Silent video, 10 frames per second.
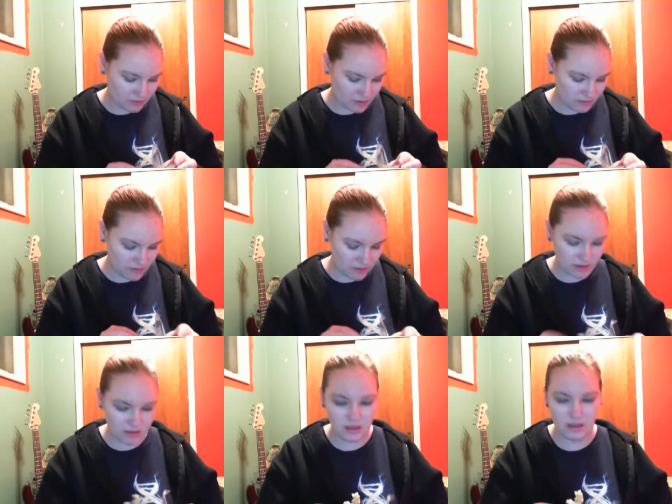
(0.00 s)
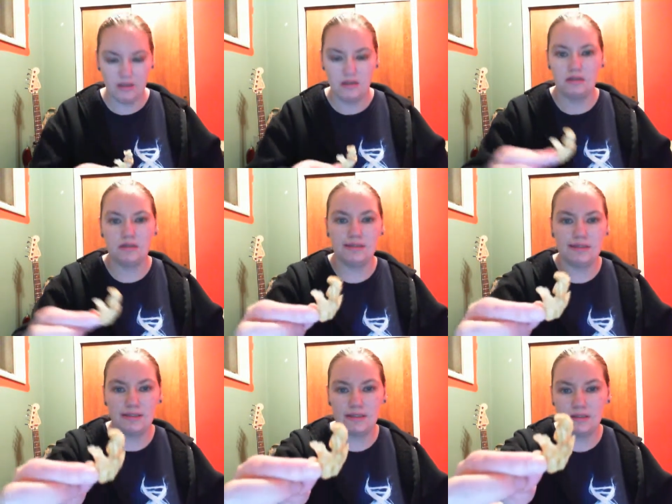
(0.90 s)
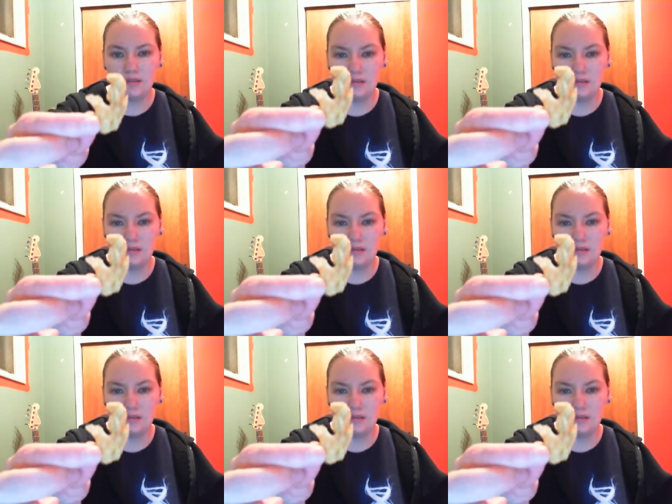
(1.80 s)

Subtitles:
cranberries. So this is a